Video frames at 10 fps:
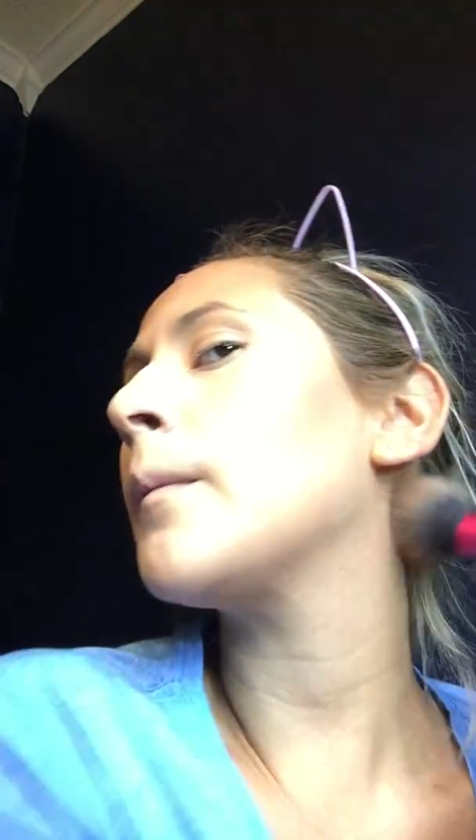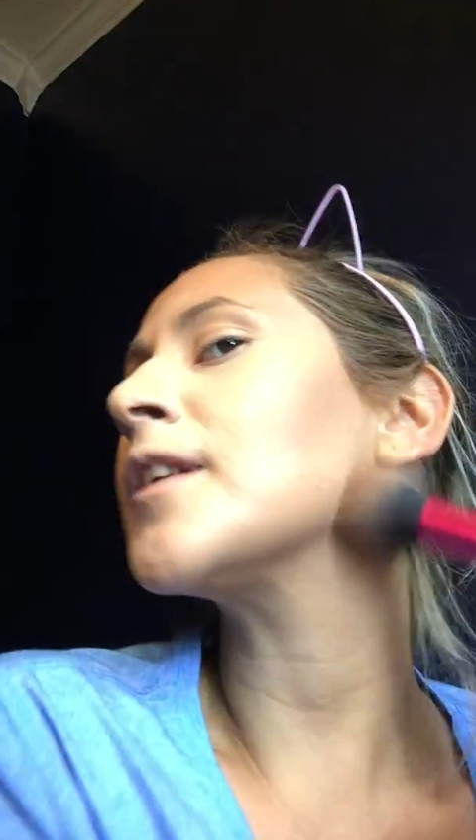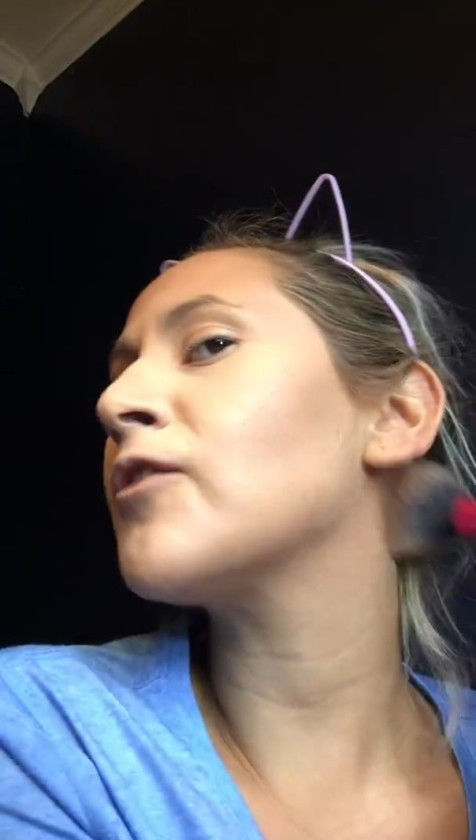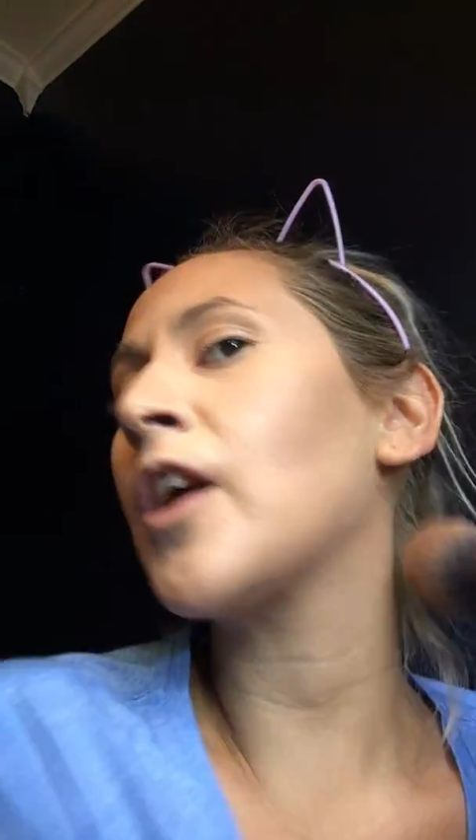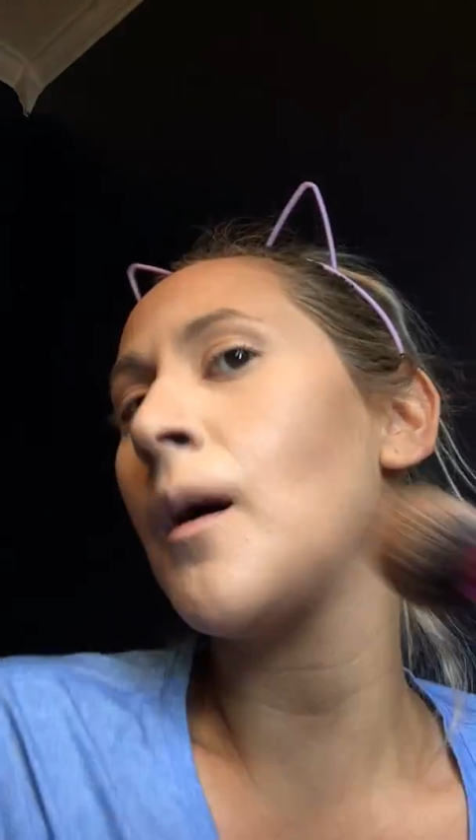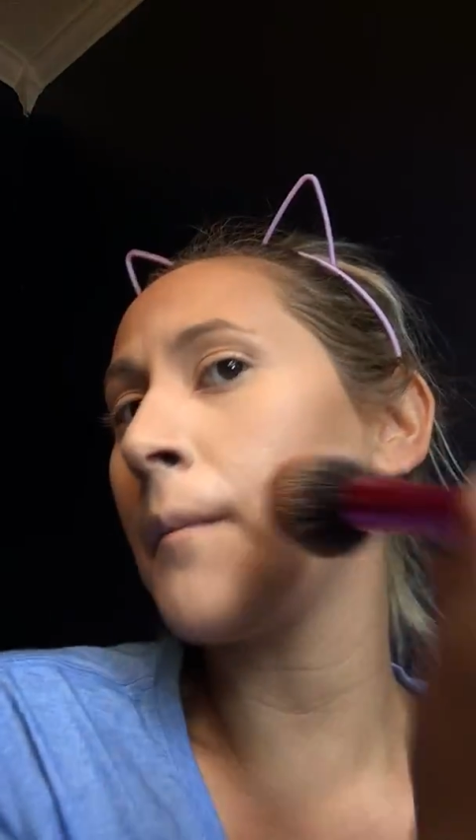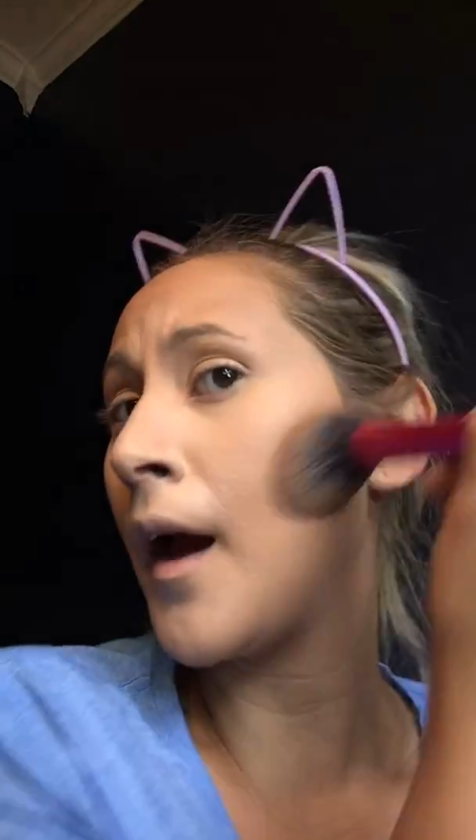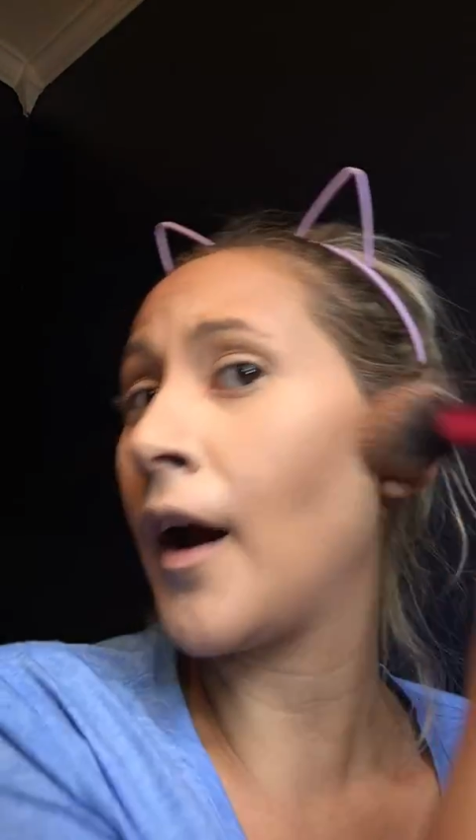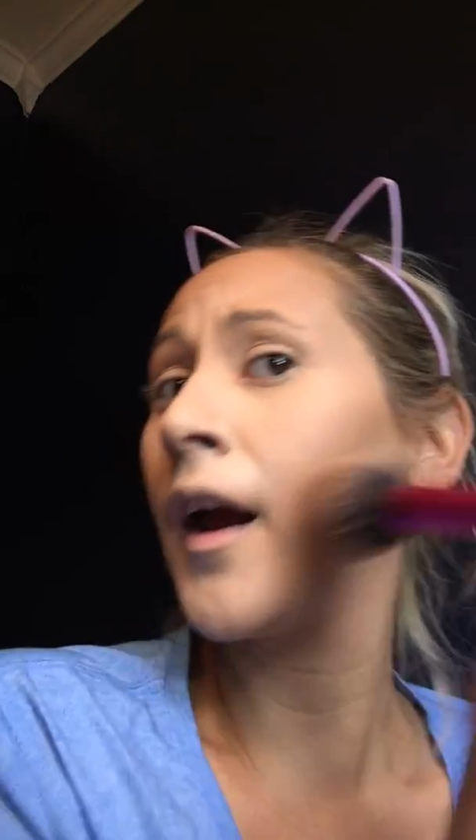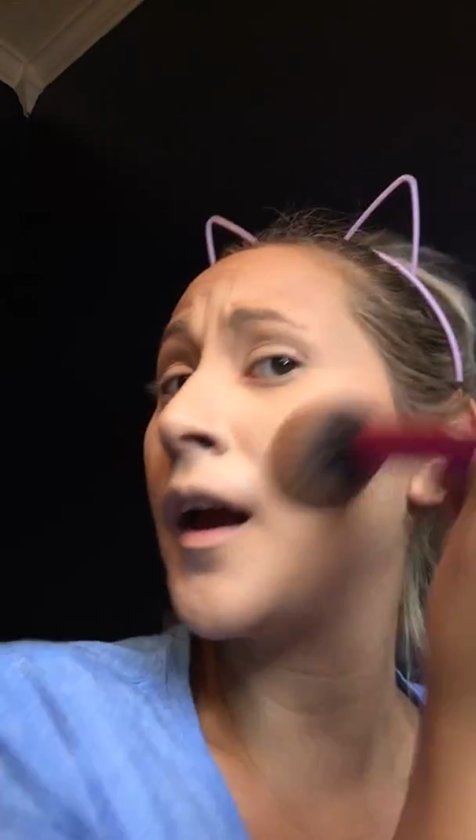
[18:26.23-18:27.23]
my best friend got
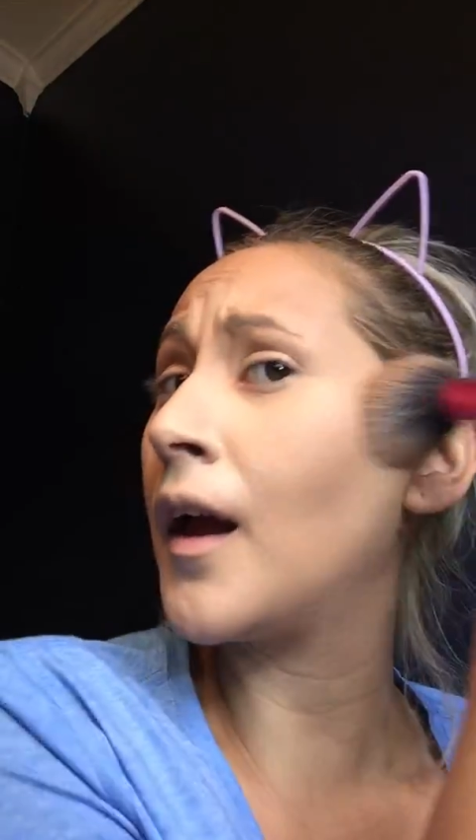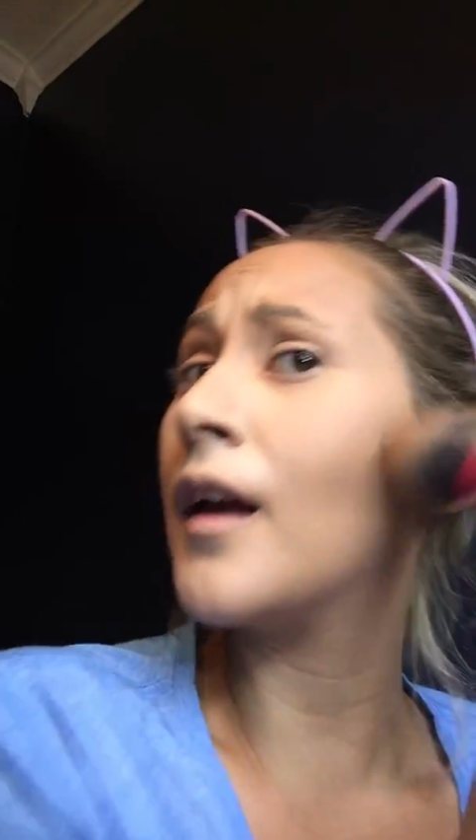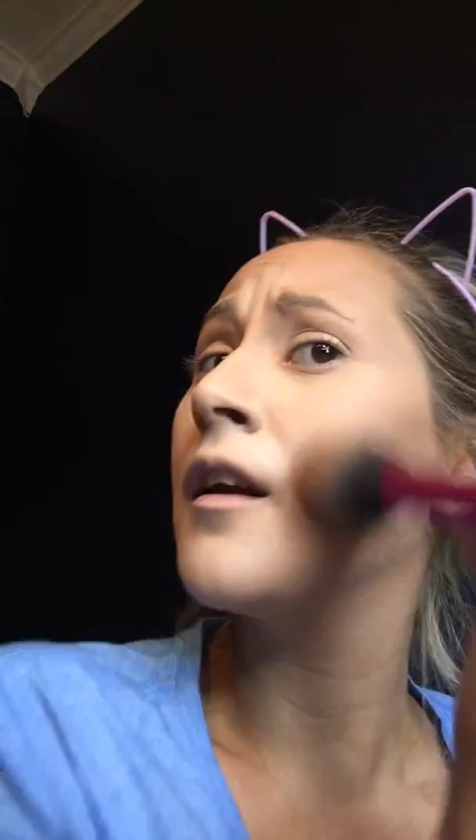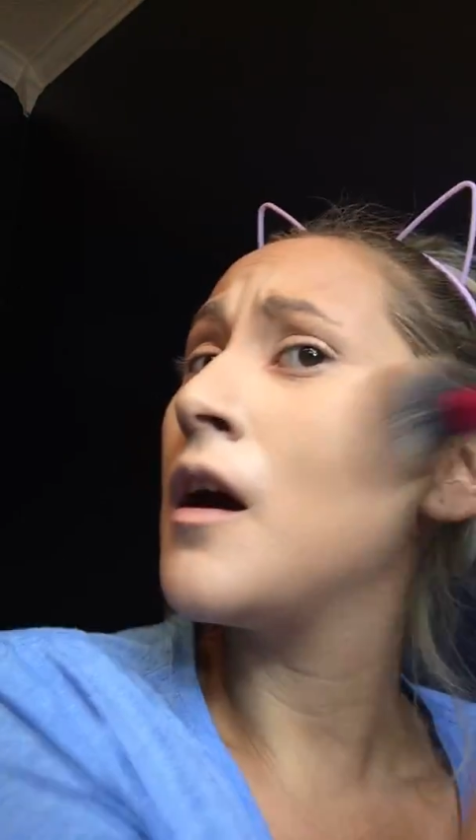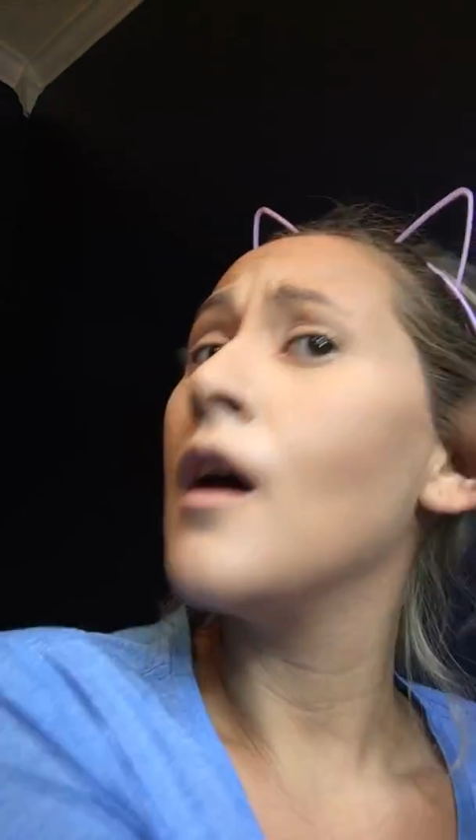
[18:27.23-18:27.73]
married,